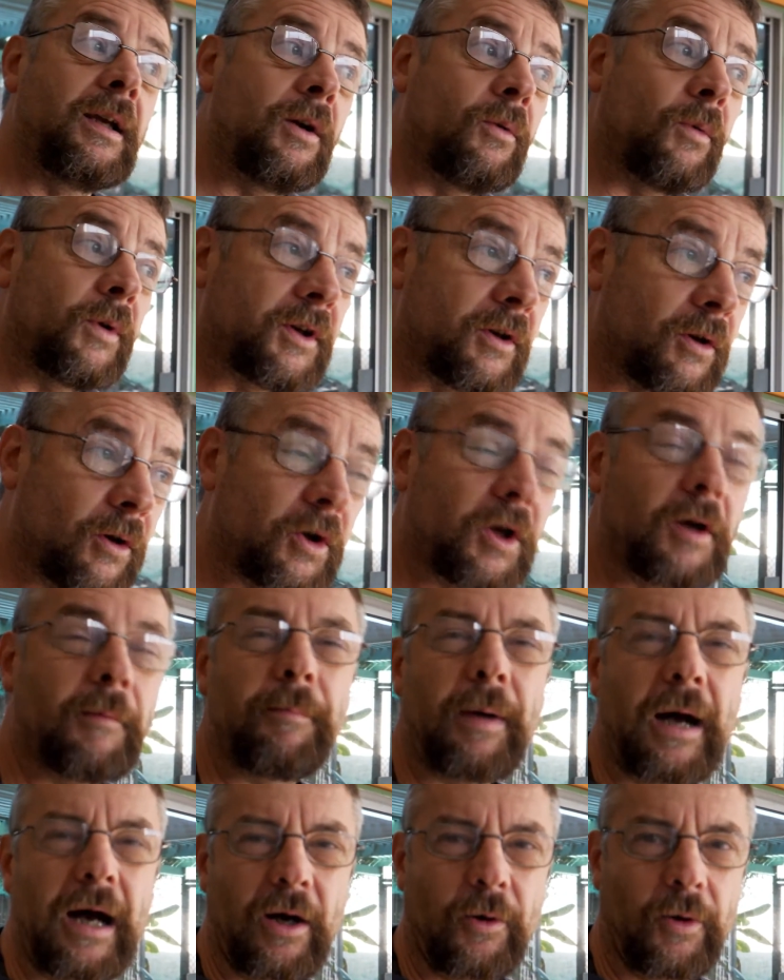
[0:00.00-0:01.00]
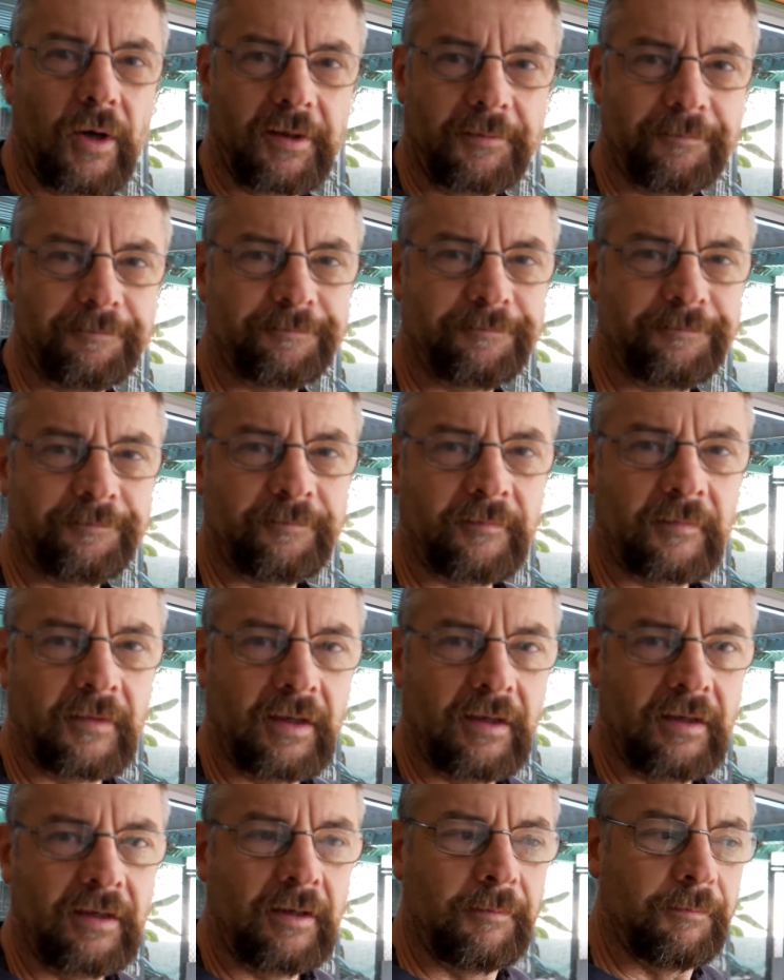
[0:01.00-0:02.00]
when you look at power.
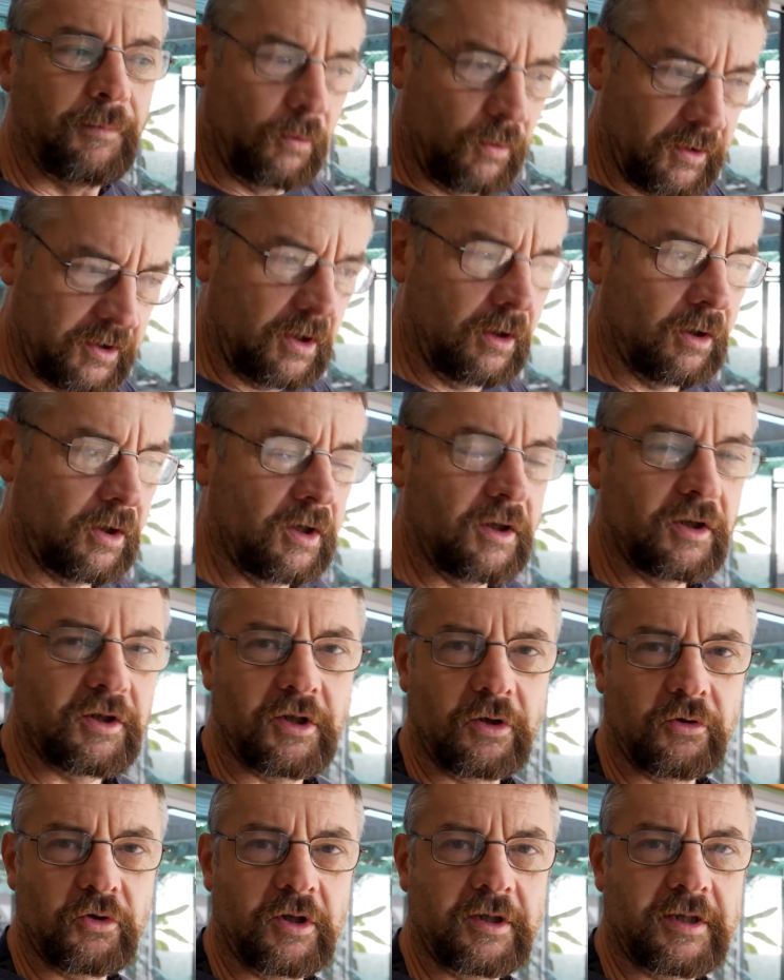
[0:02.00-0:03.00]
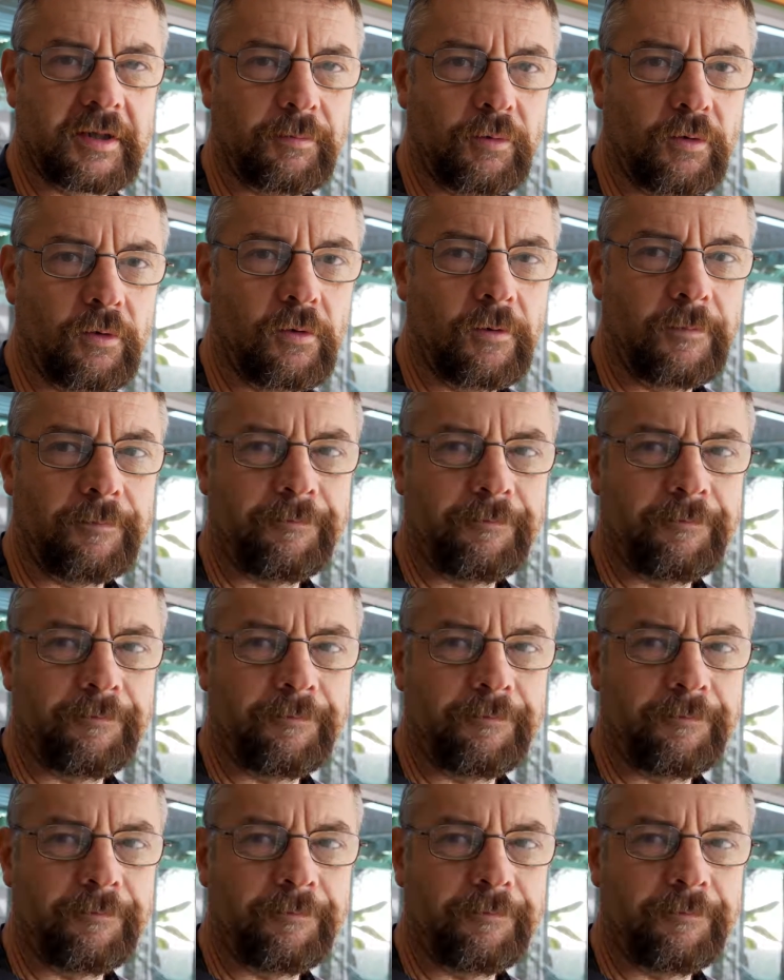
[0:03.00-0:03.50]
But we're looking at social support.